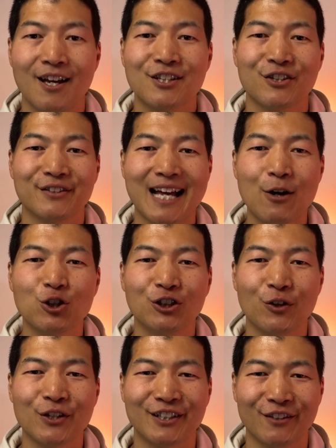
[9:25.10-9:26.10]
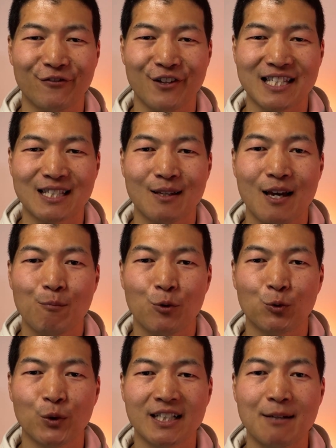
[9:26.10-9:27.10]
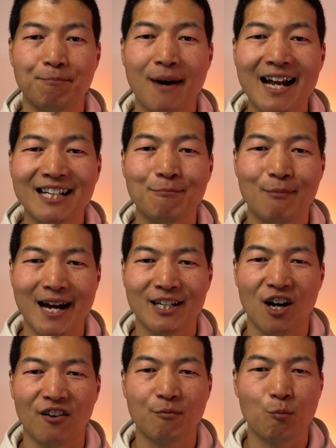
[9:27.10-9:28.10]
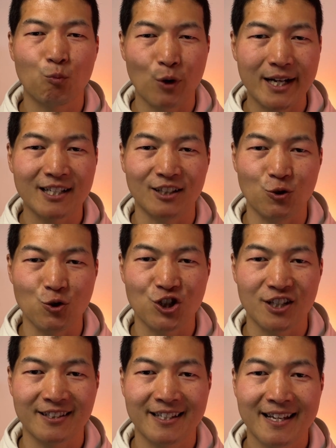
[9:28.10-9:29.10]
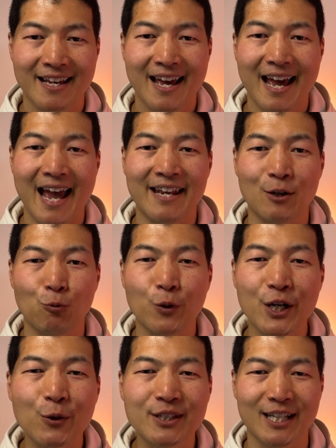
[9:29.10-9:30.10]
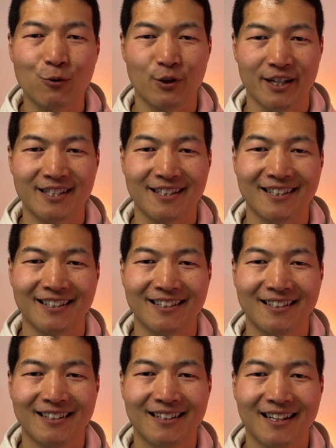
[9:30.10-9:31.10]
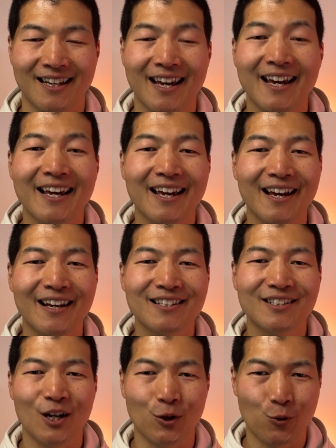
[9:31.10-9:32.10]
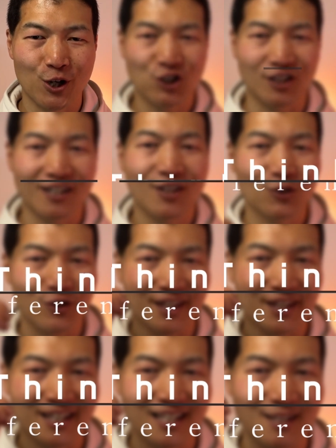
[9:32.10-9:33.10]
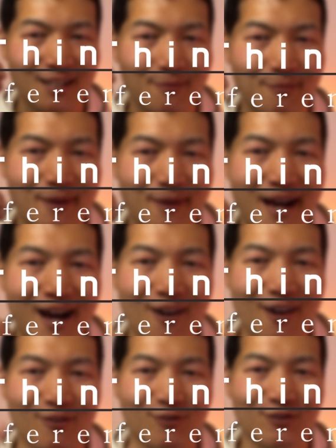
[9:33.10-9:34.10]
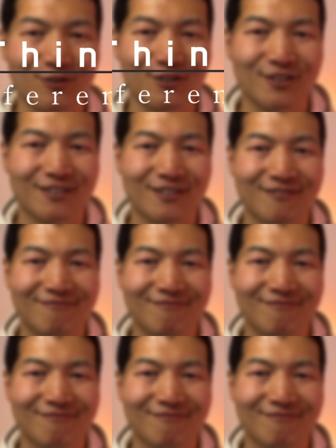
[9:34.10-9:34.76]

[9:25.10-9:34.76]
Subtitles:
So now you know the difference between a Baader-Meinhof brain illusion and a real synchronicity. Here's a question to think differently about.